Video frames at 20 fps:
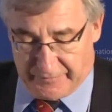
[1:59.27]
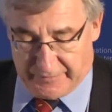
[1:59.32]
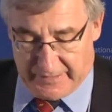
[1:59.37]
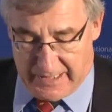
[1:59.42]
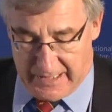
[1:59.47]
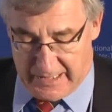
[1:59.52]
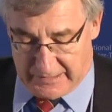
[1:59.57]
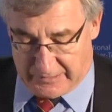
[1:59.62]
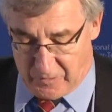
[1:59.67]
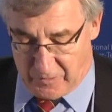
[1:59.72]

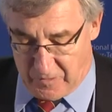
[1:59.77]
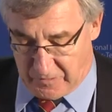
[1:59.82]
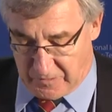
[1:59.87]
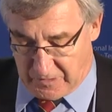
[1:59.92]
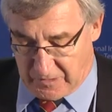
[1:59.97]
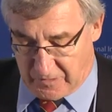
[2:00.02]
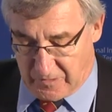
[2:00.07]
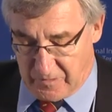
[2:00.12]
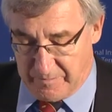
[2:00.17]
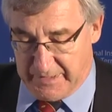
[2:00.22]
ad
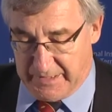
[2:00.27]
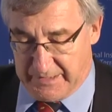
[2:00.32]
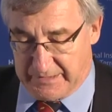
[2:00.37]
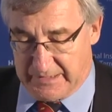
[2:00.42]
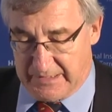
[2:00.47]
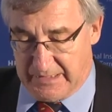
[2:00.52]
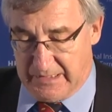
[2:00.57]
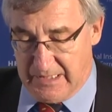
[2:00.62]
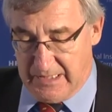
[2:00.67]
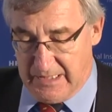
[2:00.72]
hoc
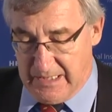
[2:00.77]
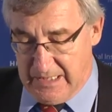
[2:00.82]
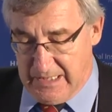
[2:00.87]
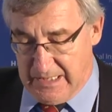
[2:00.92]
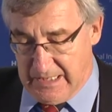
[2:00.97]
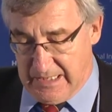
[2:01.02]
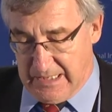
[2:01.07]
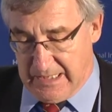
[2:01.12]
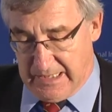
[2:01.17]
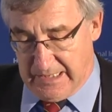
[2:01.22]
committee,
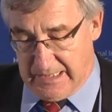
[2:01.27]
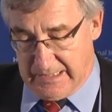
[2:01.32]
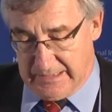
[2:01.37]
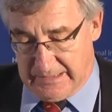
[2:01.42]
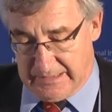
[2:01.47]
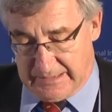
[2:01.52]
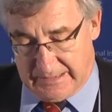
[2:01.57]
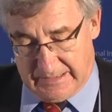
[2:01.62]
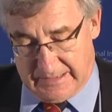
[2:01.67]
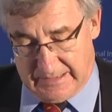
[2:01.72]
and
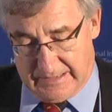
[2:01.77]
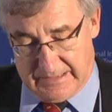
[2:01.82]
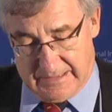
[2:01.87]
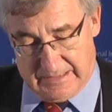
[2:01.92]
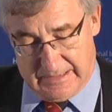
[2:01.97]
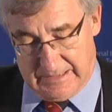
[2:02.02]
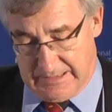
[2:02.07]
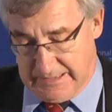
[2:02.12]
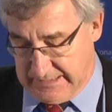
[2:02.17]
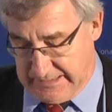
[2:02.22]
uh,
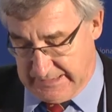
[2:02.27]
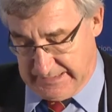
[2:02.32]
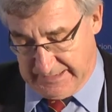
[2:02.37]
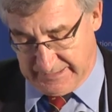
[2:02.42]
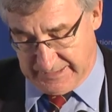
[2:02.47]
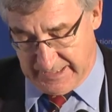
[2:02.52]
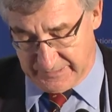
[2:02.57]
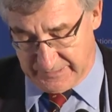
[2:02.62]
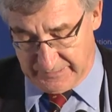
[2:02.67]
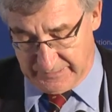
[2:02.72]
it
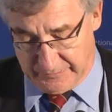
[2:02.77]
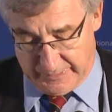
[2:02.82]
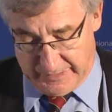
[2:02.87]
hasn't really